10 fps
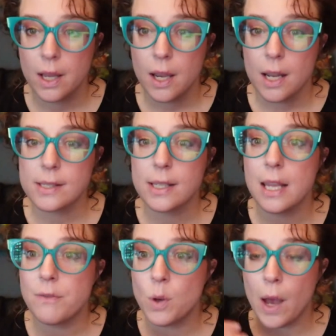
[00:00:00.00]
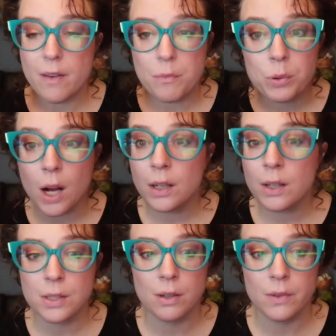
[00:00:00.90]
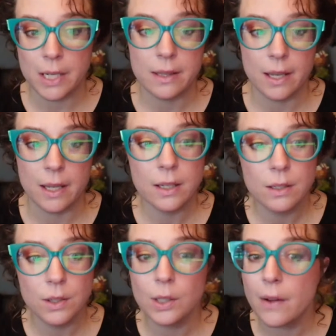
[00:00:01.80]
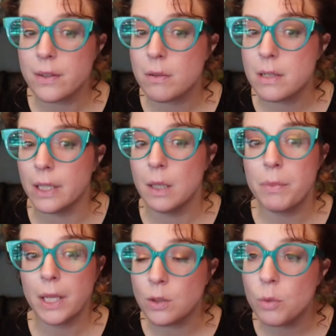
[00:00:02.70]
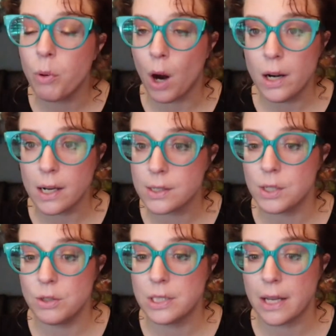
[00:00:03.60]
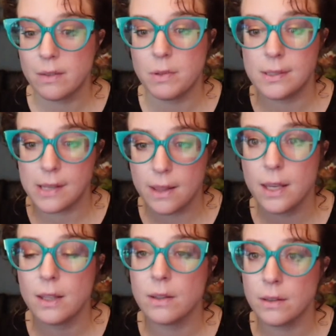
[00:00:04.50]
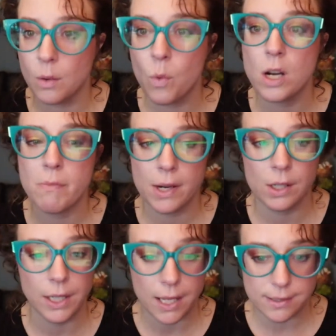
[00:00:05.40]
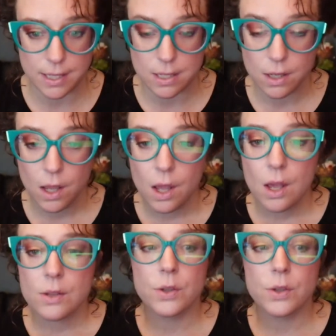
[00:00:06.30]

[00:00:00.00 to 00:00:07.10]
Is that if you have products already, then you don't have to be developing new products. You just have to be selling the one better on Etsy. So